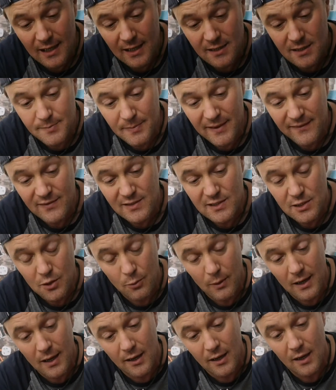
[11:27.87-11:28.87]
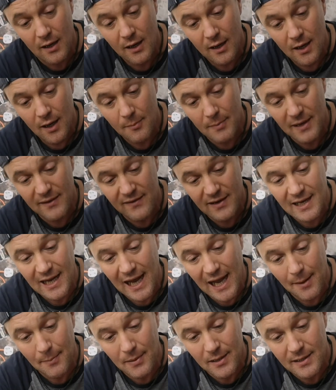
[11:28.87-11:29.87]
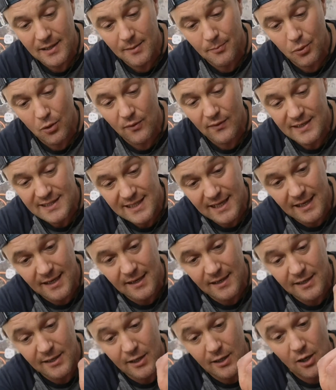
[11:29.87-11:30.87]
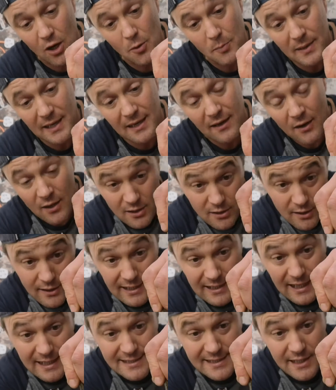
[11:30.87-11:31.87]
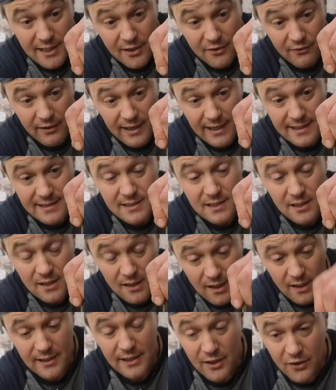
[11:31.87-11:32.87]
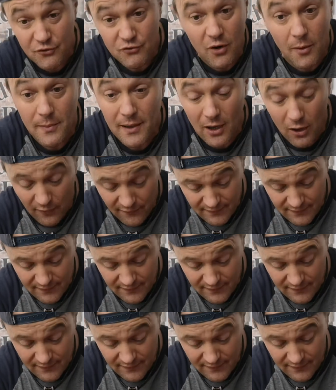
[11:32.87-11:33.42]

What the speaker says: bit of a cap, and you put this in and you can open it, turn it 90 degrees and you can drop the